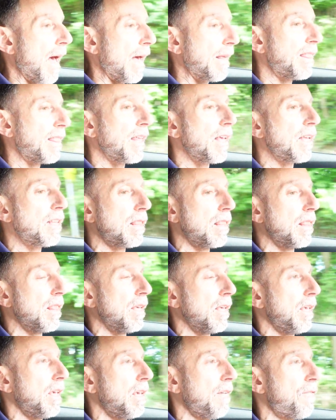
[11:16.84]
I think
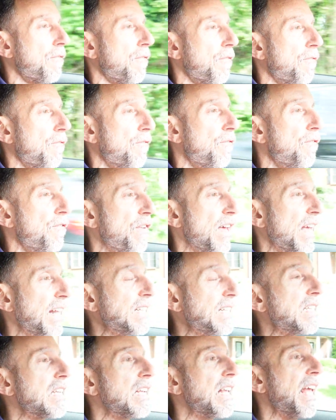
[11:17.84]
the
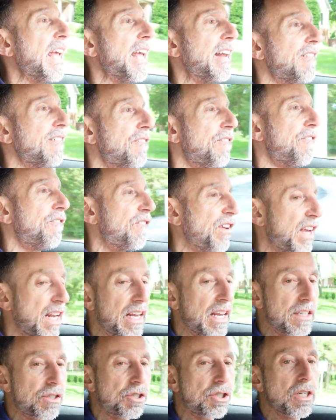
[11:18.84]
fit and
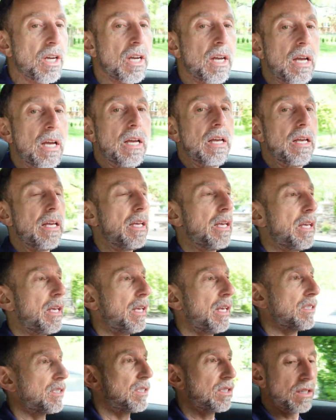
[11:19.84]
finish
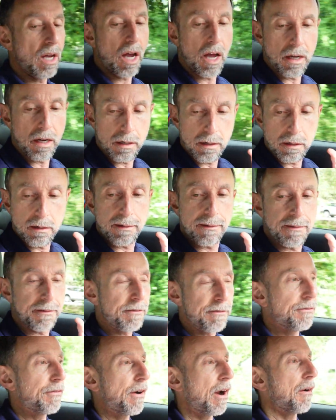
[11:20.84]
is done
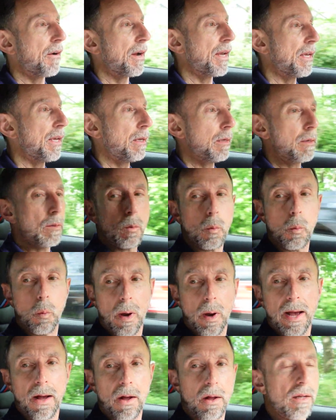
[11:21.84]
very
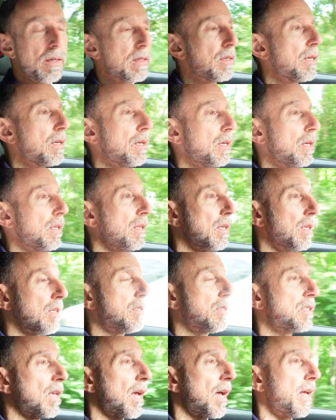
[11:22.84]
well. The
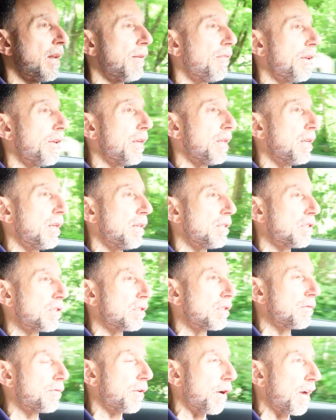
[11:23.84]
inside of it
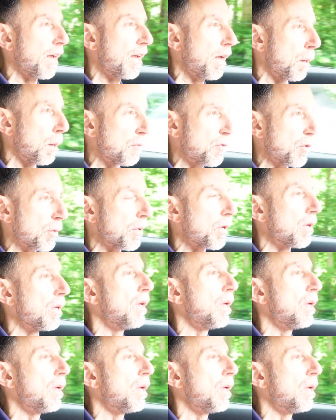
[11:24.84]
is very comfortable.